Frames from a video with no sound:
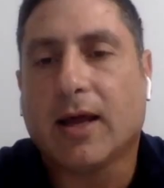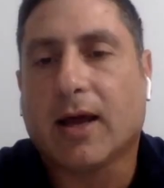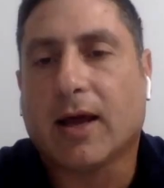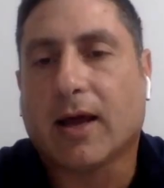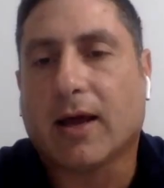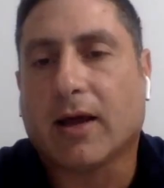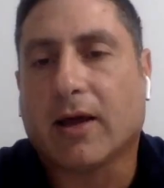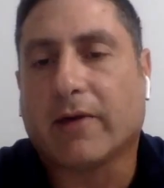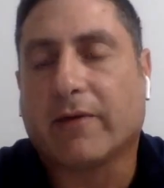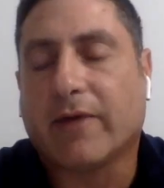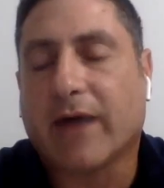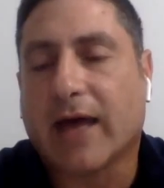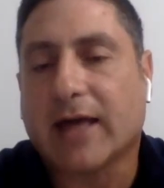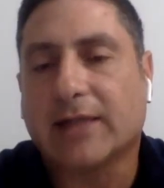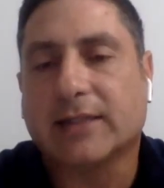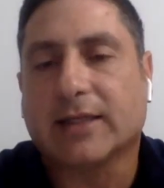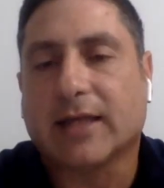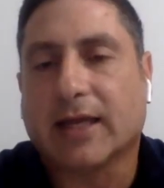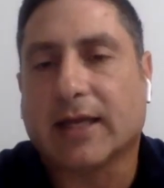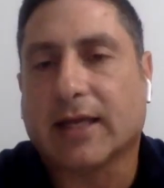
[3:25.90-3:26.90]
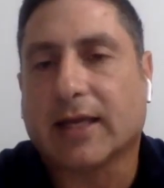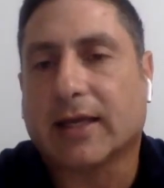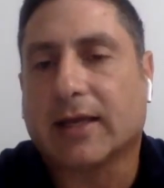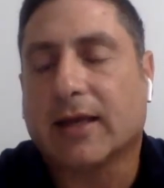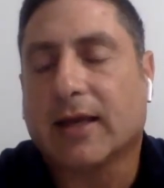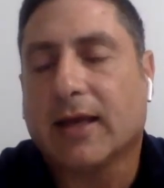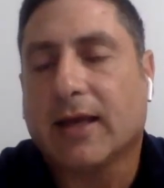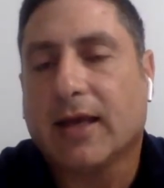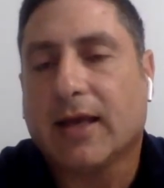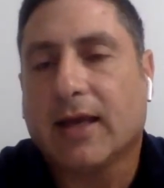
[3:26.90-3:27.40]
are
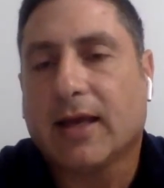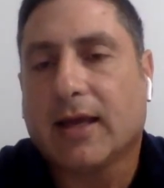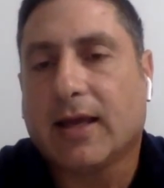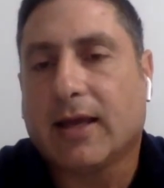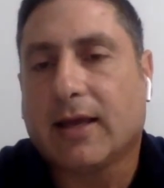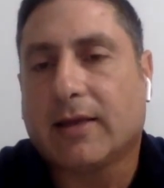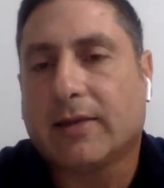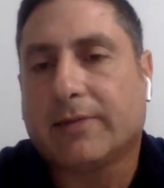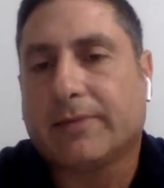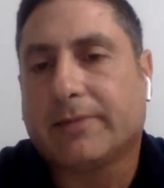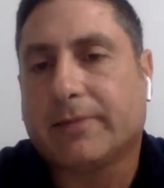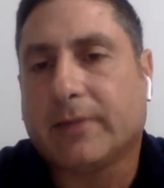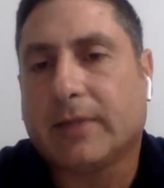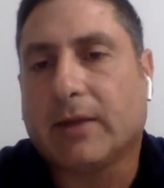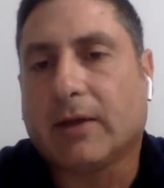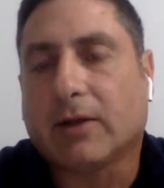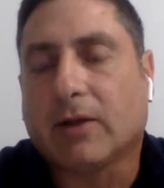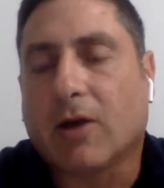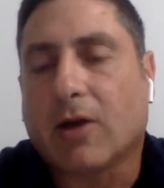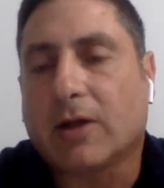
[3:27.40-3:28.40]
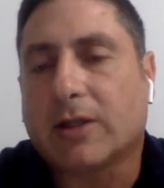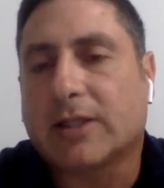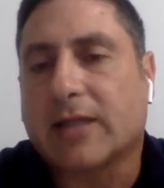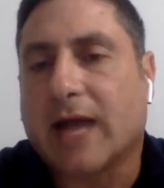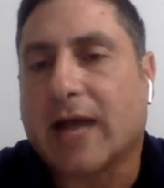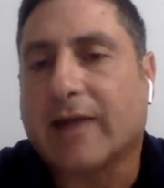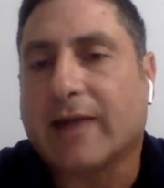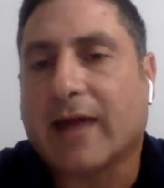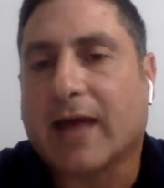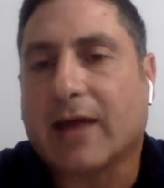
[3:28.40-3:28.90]
fascinating.
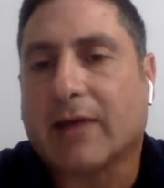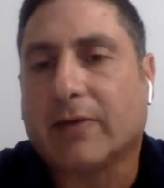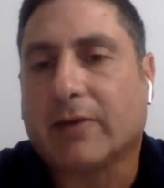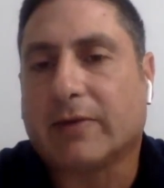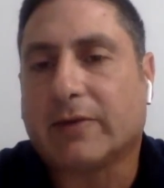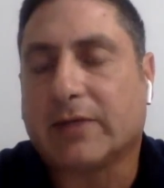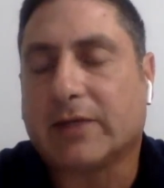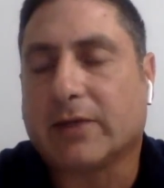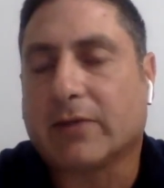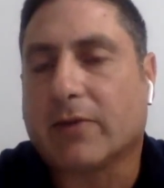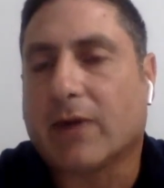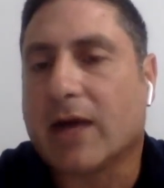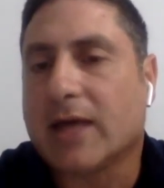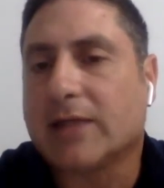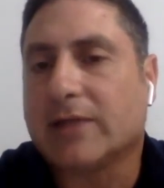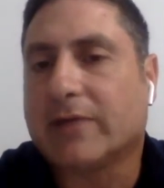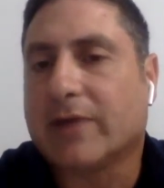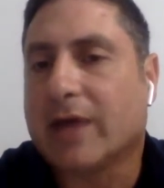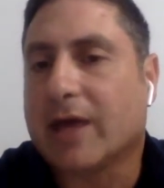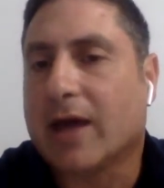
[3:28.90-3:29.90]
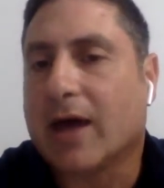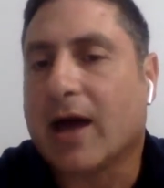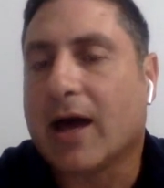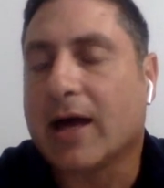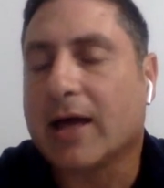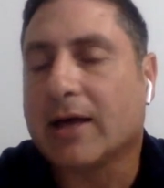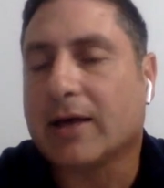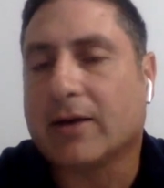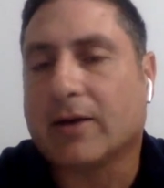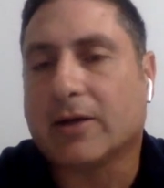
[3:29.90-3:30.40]
Alongside that, we've seen the rise of
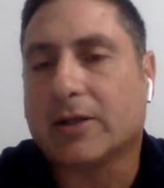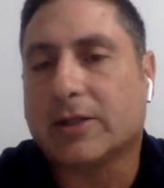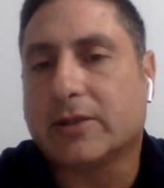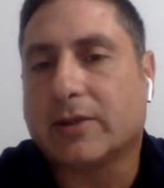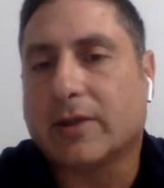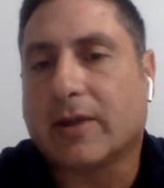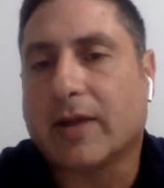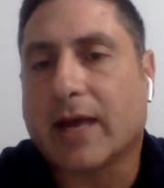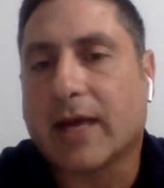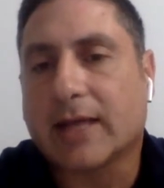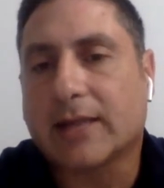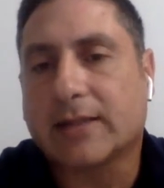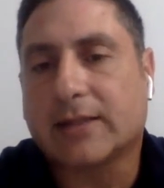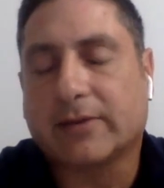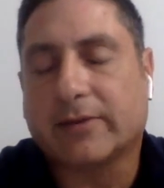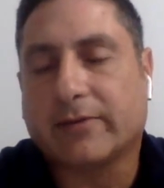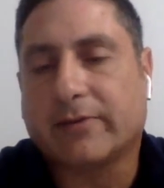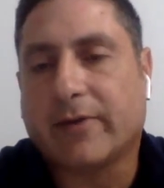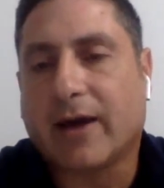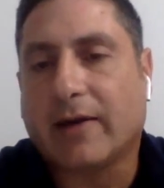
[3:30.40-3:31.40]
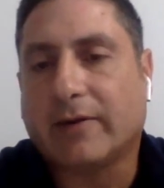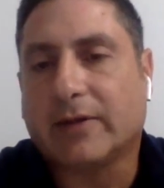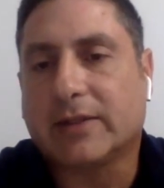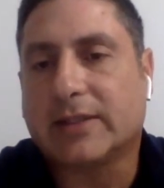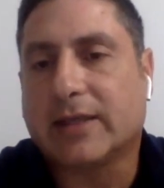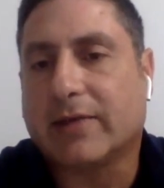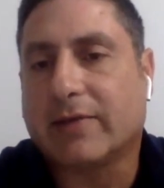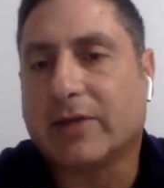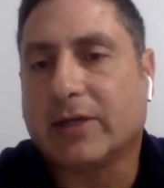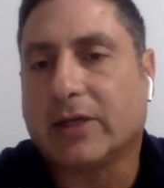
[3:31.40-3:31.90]
AI also in the last 5 to
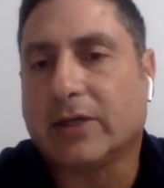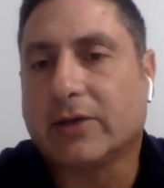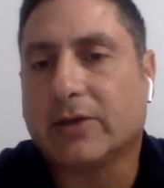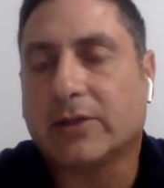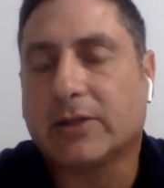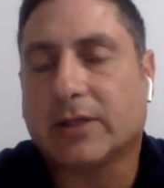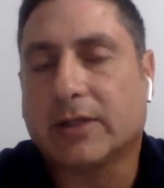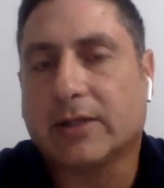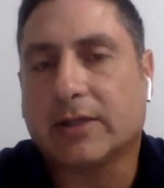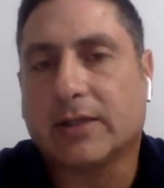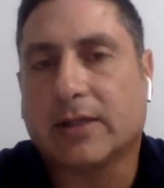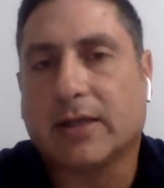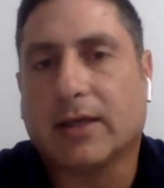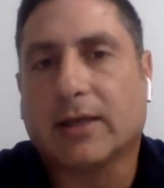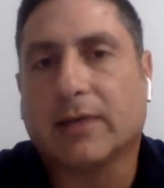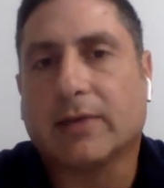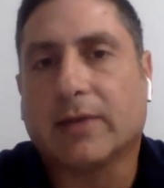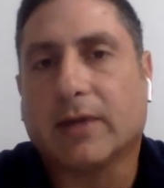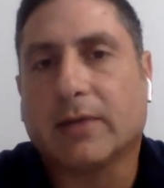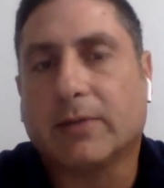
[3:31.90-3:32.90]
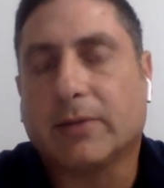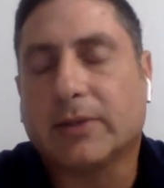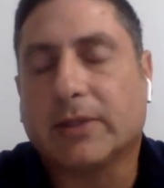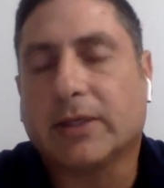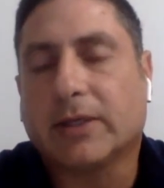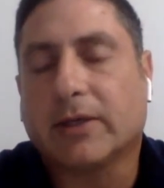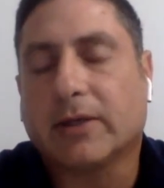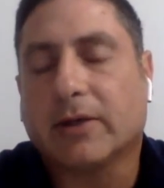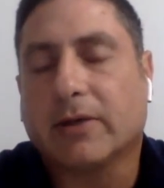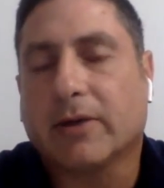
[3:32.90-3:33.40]
7 years in
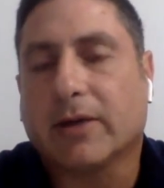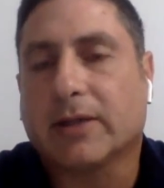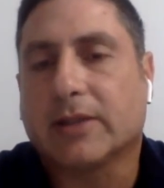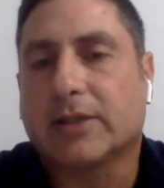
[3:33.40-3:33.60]
particular.